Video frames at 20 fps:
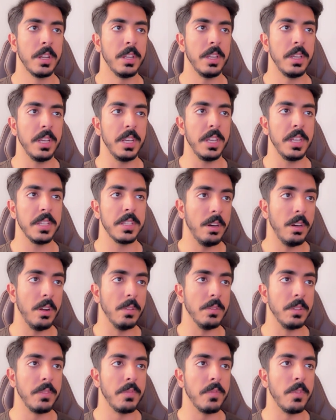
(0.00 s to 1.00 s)
is
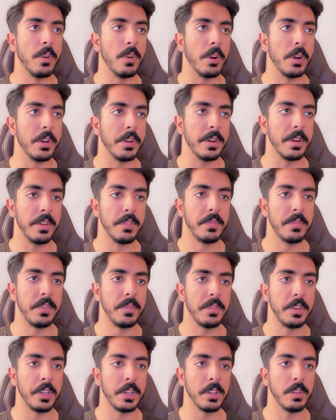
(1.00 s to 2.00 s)
only
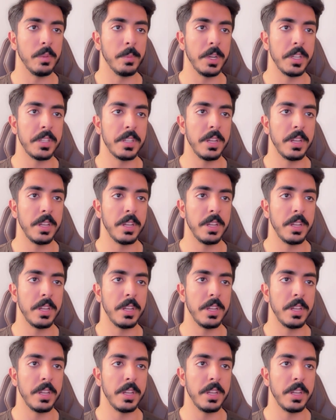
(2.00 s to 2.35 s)
450 kilobytes.